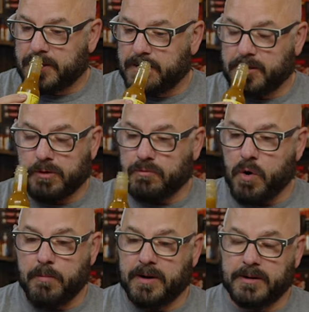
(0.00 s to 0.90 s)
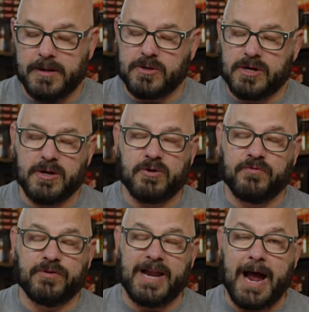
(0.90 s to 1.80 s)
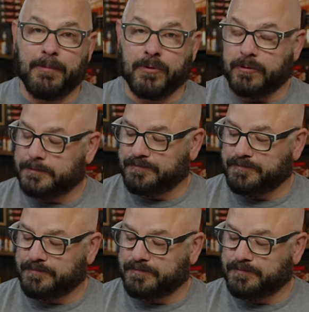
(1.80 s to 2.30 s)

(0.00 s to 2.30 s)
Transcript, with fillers: the aroma, it, it, it's phenomenal.